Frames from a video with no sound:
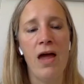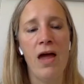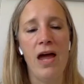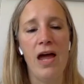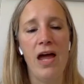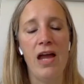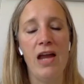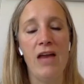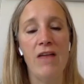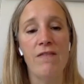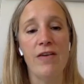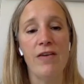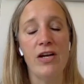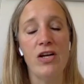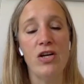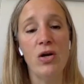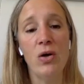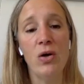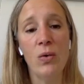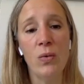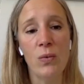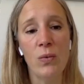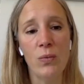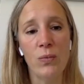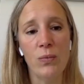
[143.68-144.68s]
And if I
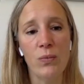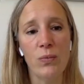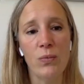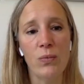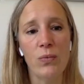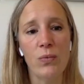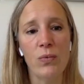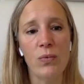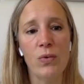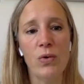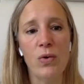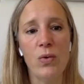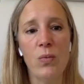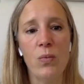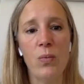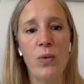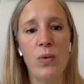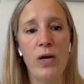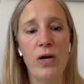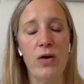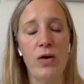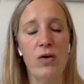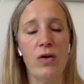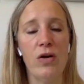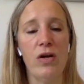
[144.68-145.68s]
don't,
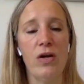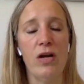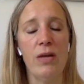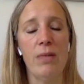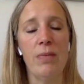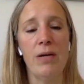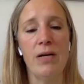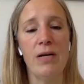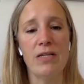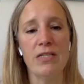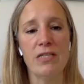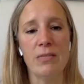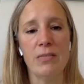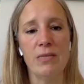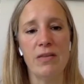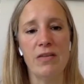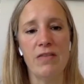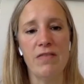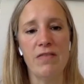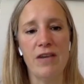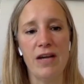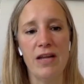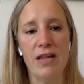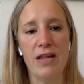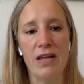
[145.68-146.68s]
where could I possibly
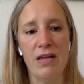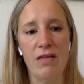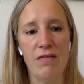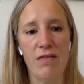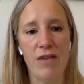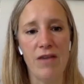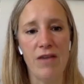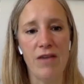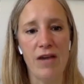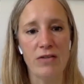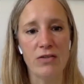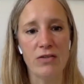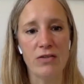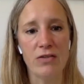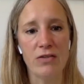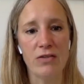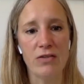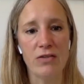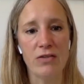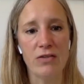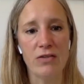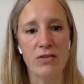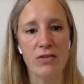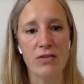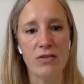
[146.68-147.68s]
find that facts or
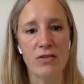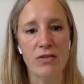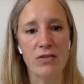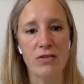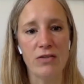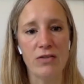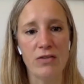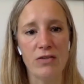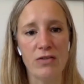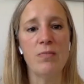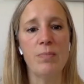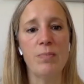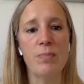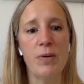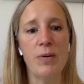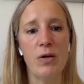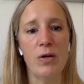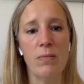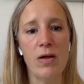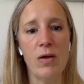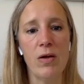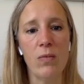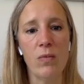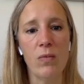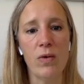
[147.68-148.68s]
what could I
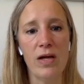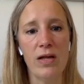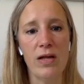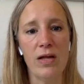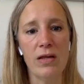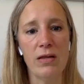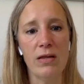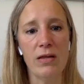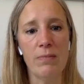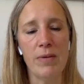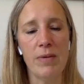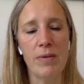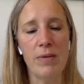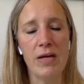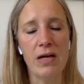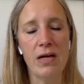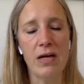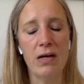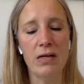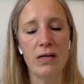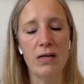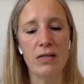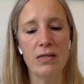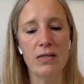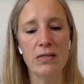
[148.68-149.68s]
experiment with?
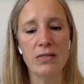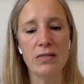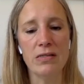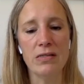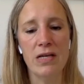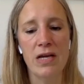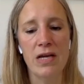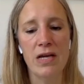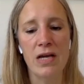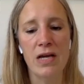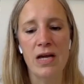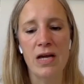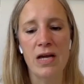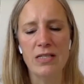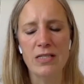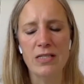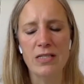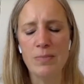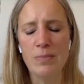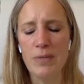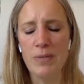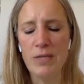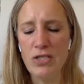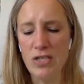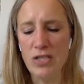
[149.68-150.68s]
Because,
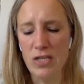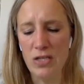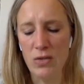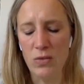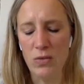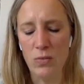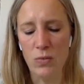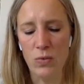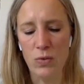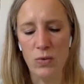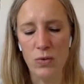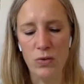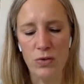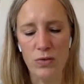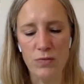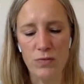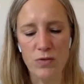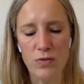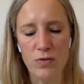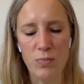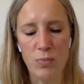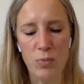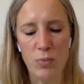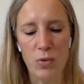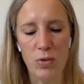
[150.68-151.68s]
especially in the world of
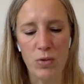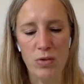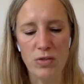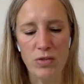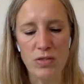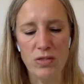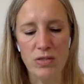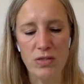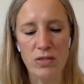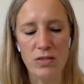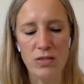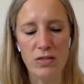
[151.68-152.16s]
sport,